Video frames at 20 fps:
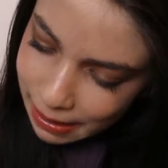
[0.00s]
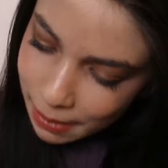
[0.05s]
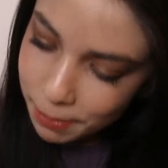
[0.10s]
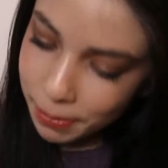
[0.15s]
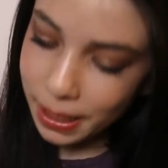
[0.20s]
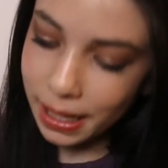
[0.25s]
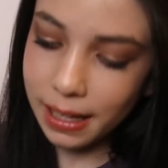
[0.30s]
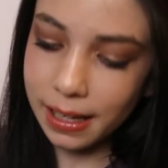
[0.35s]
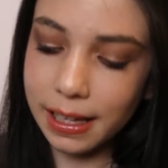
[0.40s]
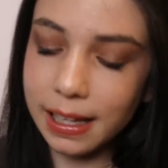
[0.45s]

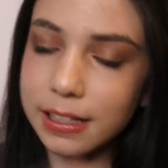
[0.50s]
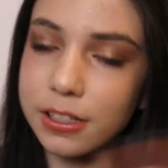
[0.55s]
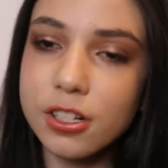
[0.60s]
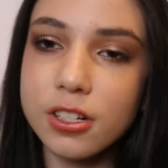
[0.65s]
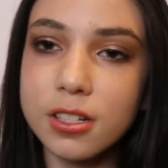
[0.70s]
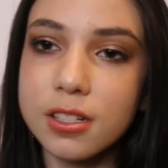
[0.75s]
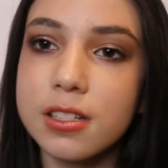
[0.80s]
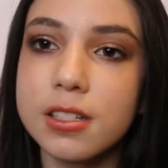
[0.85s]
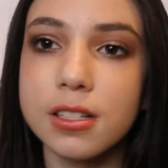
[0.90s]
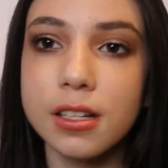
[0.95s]
But it
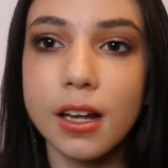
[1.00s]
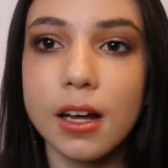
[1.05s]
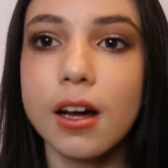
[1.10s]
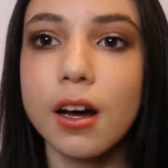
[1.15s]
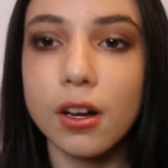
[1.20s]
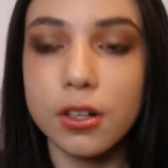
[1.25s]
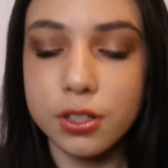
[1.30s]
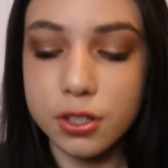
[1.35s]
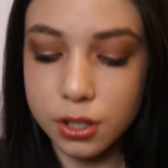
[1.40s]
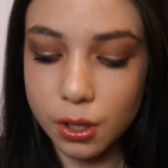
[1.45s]
just
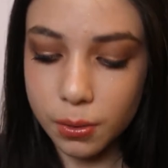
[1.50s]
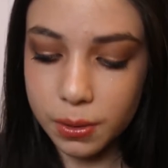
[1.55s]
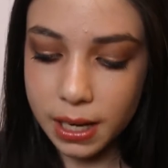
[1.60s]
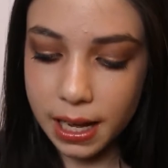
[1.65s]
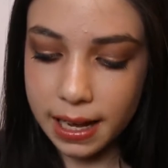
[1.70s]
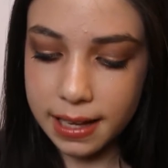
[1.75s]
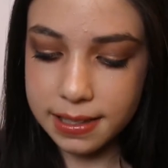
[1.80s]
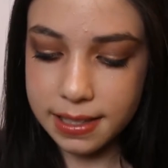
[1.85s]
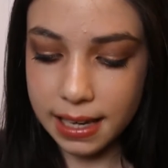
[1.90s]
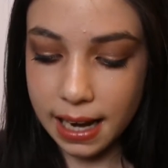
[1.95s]
so
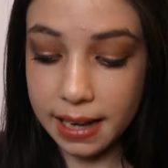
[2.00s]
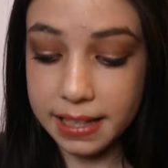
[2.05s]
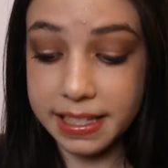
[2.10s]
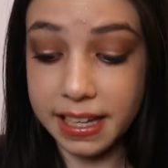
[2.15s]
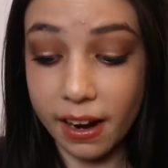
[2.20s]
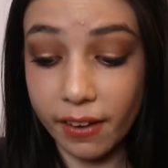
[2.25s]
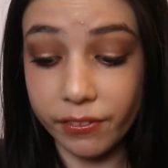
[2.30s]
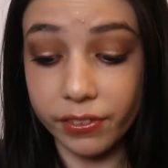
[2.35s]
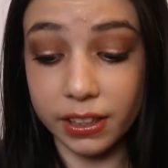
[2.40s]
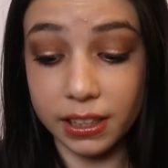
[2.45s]
nice, and I
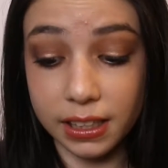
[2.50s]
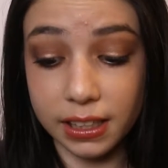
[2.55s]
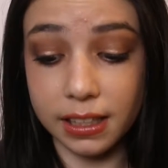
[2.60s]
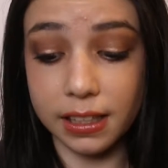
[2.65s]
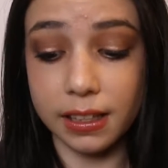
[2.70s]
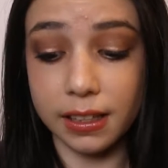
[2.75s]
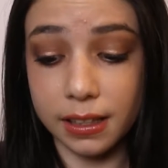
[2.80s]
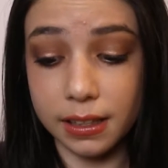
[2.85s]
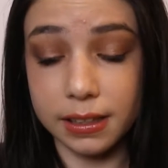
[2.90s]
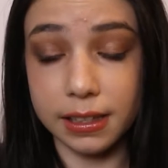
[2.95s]

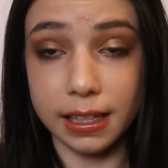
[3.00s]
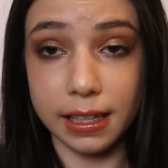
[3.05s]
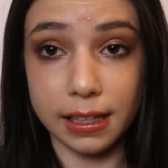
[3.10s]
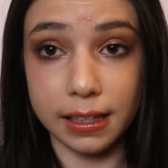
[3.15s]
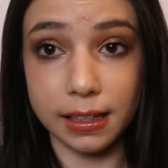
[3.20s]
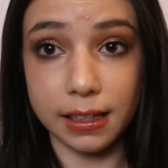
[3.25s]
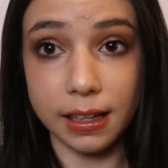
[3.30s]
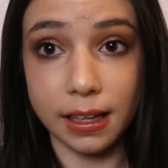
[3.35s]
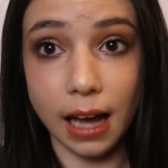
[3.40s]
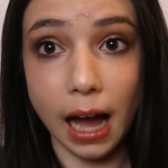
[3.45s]
definitely
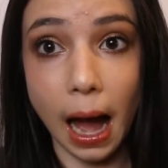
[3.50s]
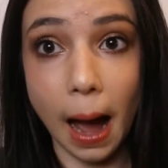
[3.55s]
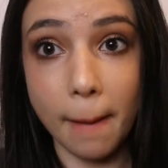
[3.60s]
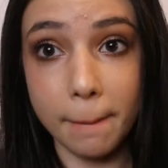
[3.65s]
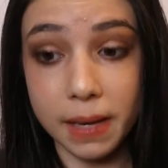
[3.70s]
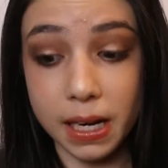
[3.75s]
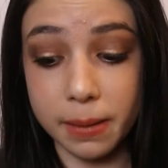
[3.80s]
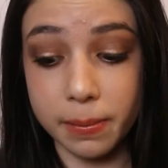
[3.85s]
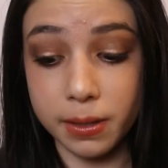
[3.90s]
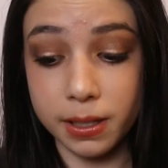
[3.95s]
think I'm
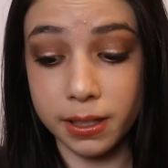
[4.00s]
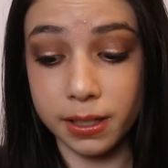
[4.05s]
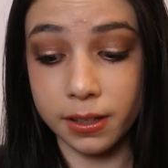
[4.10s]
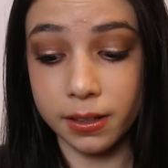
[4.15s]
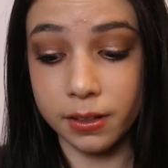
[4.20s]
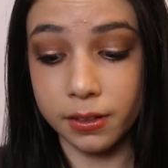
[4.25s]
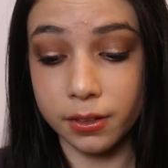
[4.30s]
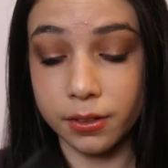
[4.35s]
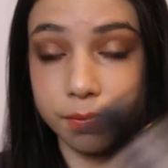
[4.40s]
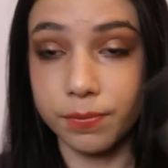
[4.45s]
gonna
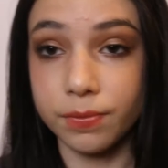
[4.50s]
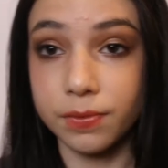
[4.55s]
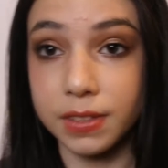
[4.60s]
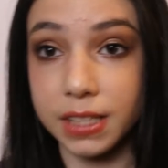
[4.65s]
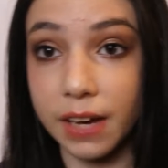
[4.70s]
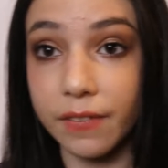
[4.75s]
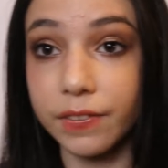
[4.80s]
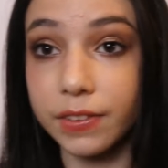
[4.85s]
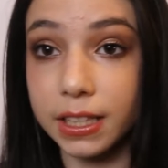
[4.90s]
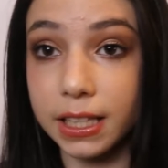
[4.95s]
be
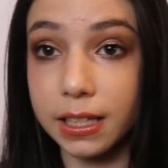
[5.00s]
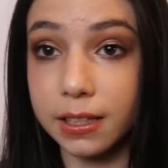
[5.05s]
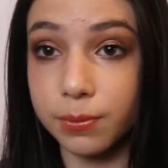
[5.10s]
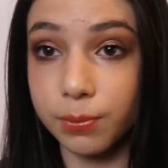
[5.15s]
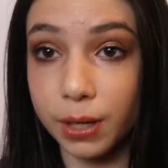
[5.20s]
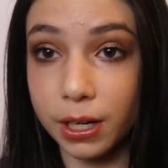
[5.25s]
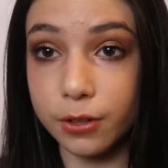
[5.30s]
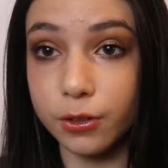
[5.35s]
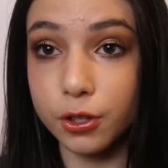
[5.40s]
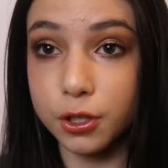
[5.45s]
definitely
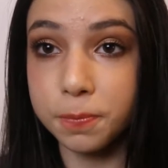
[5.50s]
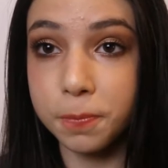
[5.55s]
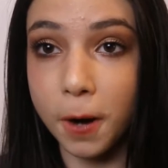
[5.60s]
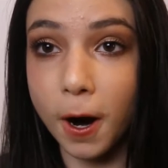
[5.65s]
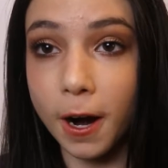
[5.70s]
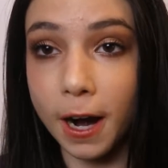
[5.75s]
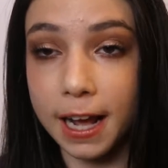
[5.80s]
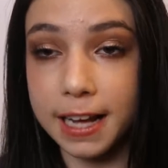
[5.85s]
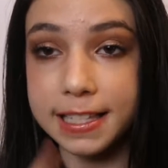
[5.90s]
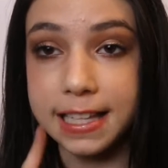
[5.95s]
one of those
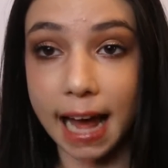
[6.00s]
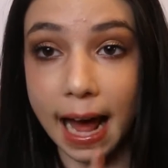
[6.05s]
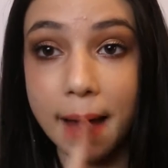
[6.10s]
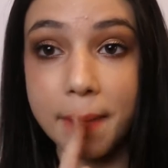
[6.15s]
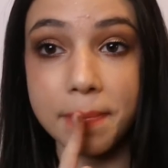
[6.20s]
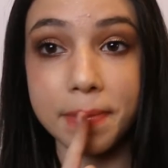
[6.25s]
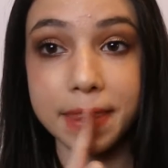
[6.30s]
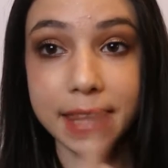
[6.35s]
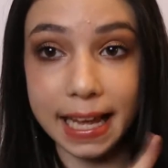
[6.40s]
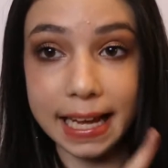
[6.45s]
products that I
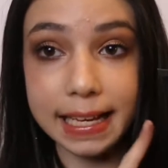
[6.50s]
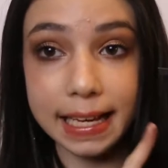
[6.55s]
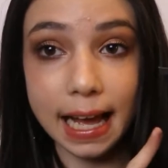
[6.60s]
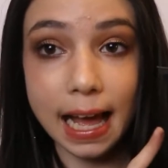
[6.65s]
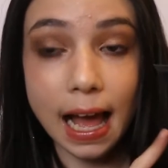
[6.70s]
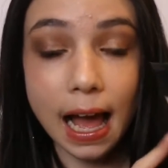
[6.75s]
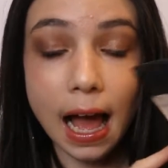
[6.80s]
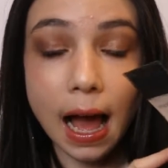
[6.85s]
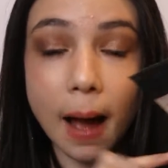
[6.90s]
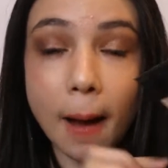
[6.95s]
think
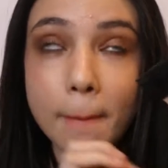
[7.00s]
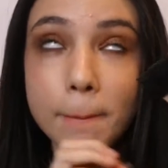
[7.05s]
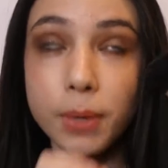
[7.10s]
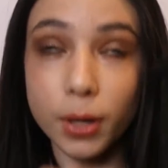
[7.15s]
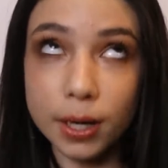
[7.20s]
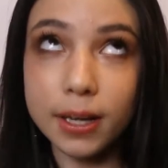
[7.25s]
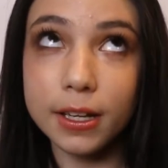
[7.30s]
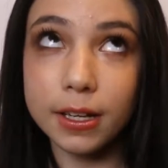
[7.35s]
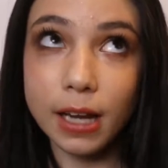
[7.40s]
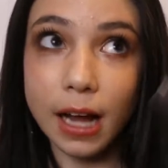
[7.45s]

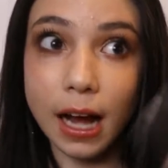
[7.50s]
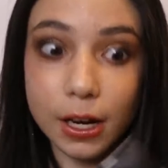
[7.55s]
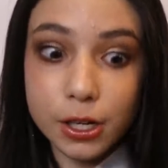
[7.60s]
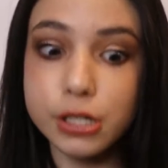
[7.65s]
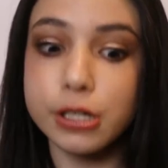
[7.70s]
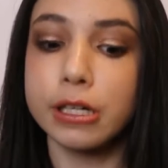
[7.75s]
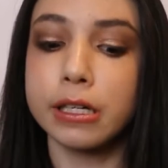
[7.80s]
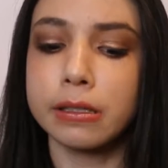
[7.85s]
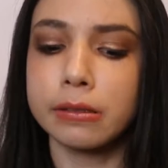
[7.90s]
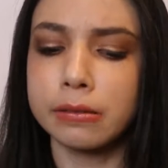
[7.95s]
pretty
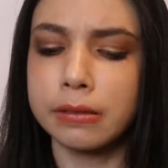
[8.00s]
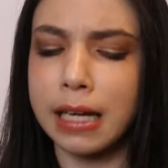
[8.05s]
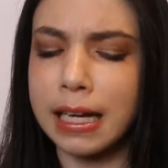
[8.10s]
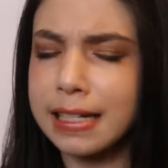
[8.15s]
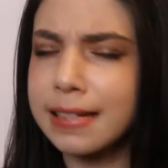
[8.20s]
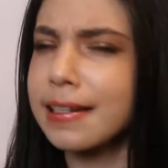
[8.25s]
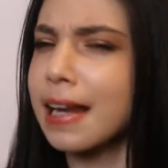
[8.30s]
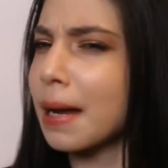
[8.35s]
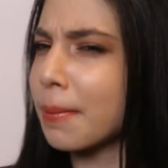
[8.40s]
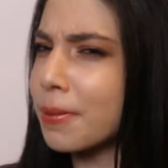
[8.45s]

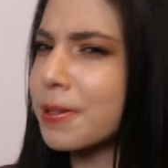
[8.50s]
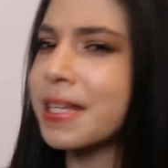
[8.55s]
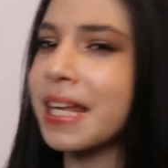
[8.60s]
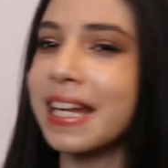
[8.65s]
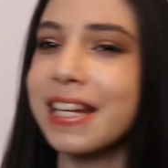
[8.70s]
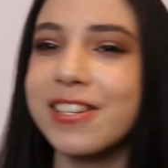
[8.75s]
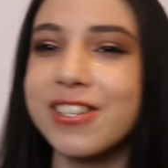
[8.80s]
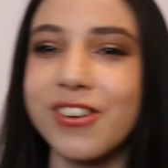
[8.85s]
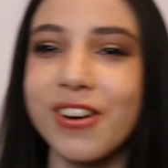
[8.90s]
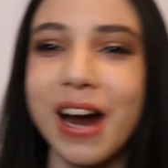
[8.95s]

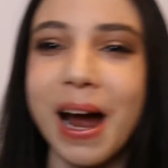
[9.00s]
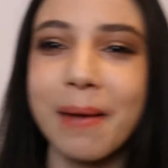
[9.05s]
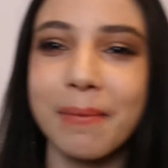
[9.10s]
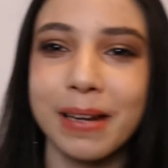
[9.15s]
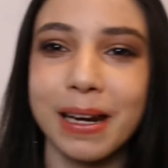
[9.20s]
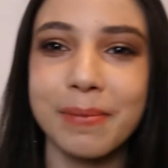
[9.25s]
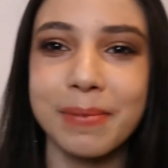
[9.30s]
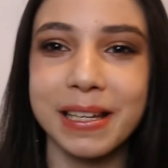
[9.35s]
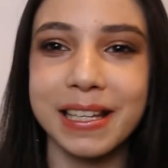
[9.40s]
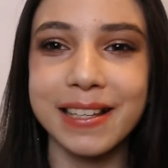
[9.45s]
99% sure I'm going
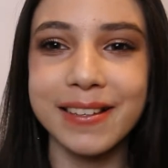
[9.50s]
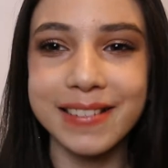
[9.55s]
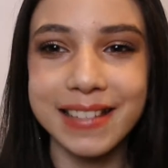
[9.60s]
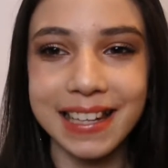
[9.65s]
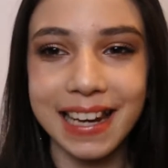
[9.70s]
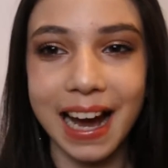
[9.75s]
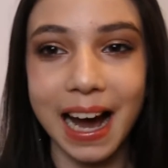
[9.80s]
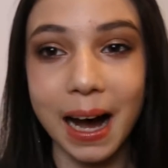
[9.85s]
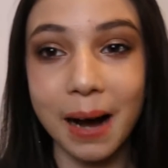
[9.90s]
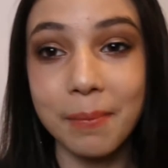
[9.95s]
to be using
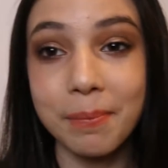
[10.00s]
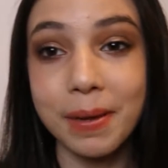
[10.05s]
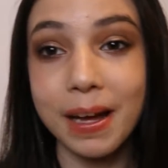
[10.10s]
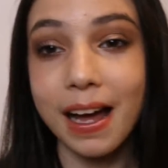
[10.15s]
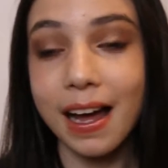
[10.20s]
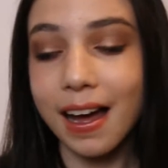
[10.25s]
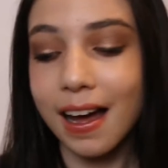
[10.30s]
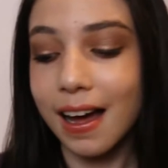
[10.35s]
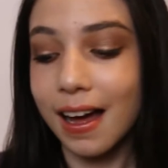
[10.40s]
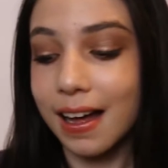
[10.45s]
up.
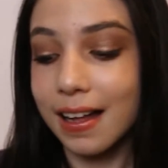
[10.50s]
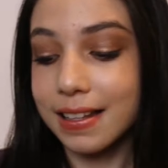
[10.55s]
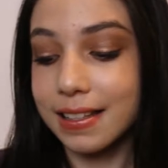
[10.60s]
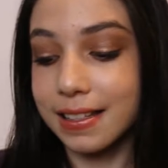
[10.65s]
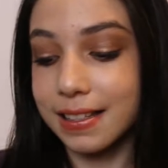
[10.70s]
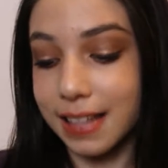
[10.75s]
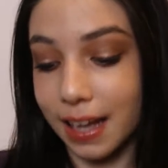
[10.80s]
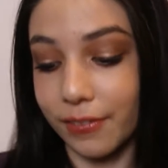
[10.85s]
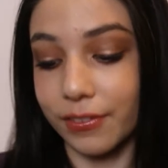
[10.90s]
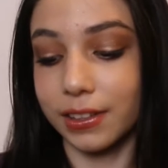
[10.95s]

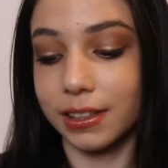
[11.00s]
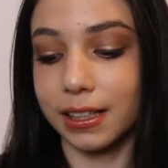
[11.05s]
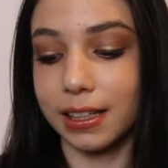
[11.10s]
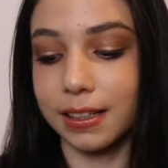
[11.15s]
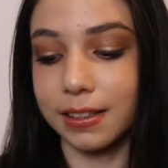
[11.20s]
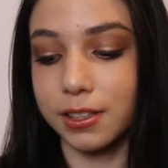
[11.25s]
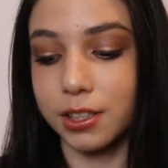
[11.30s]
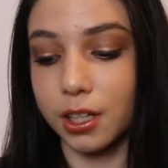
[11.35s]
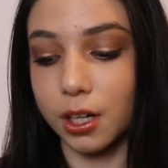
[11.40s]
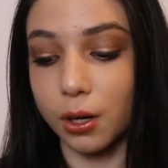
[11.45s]
Definitely.
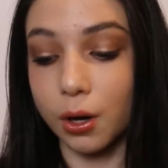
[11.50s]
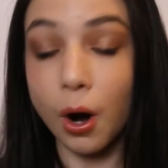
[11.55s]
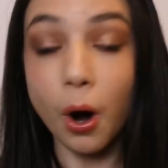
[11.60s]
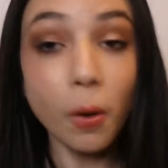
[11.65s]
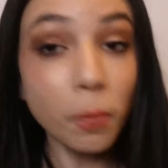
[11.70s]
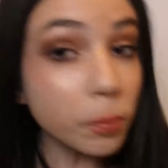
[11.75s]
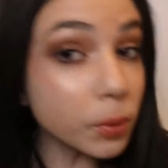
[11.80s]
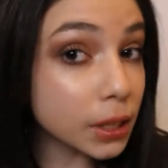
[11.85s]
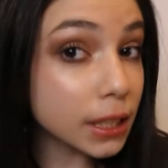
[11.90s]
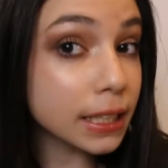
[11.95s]
So
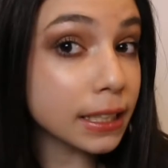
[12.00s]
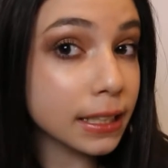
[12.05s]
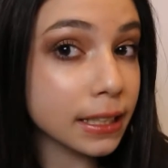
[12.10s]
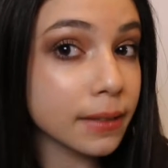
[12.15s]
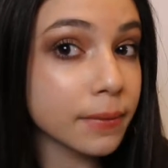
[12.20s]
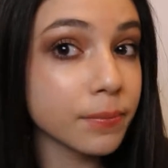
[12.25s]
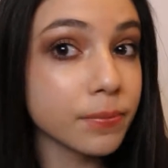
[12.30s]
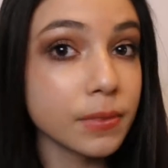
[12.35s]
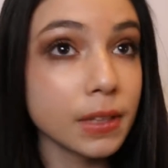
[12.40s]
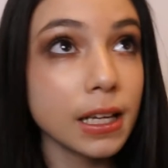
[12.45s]

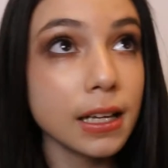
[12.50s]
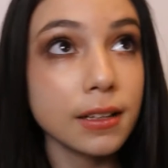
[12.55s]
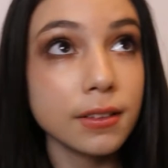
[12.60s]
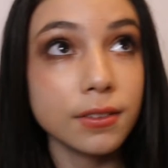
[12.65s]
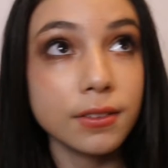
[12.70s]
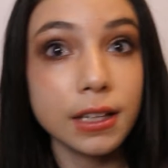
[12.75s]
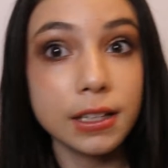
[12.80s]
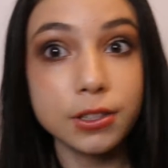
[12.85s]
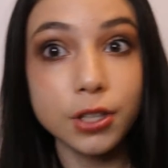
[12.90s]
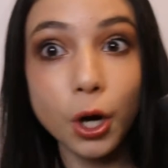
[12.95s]
hopefully,
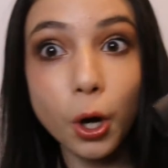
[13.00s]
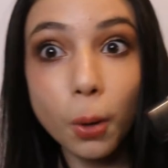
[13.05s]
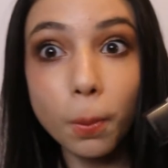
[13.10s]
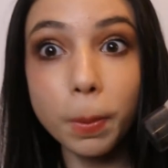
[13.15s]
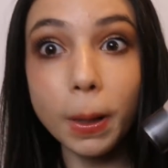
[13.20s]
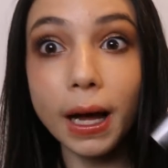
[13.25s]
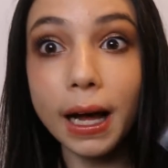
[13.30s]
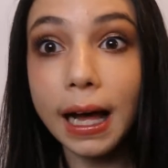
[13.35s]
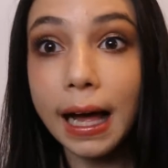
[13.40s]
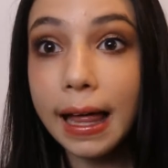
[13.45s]
let's hope
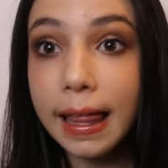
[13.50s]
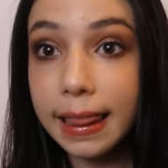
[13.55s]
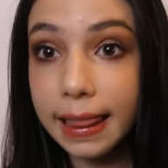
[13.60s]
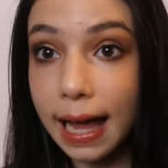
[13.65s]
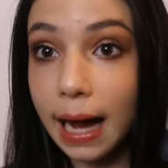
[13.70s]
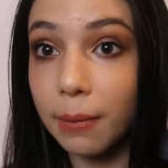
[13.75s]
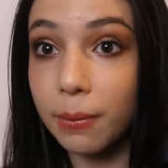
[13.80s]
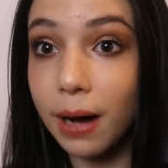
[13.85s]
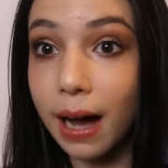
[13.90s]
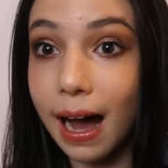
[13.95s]

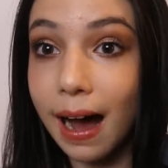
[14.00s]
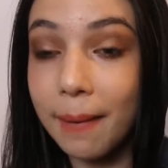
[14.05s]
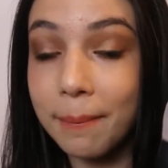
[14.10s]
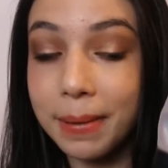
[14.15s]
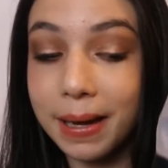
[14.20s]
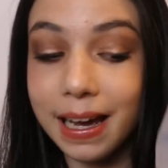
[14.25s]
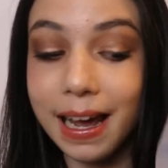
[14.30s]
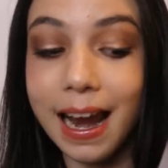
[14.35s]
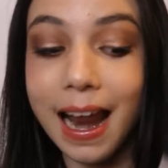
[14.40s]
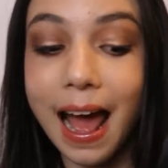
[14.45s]
that will
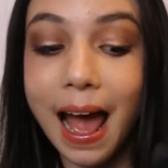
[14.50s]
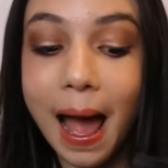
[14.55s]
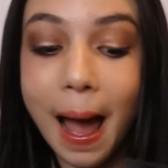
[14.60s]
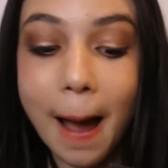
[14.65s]
happen.